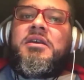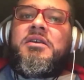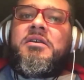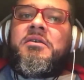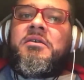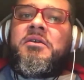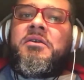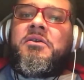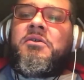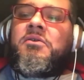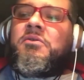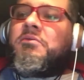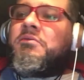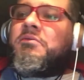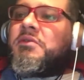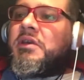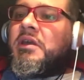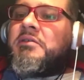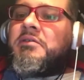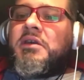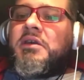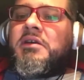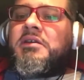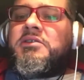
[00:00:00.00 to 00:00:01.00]
You know,
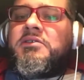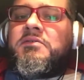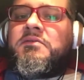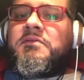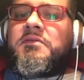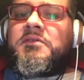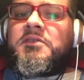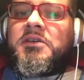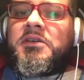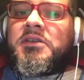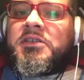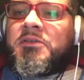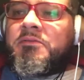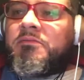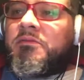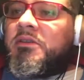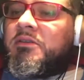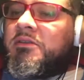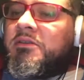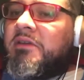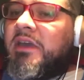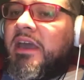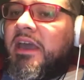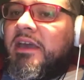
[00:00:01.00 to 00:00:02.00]

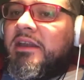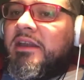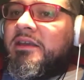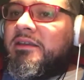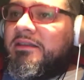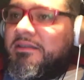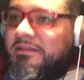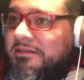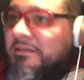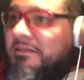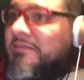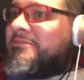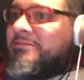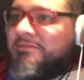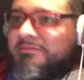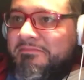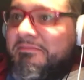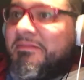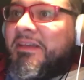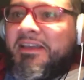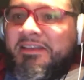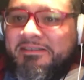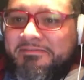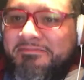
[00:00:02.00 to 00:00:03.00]
you had it.
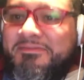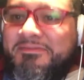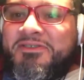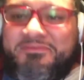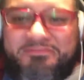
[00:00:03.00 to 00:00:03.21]
I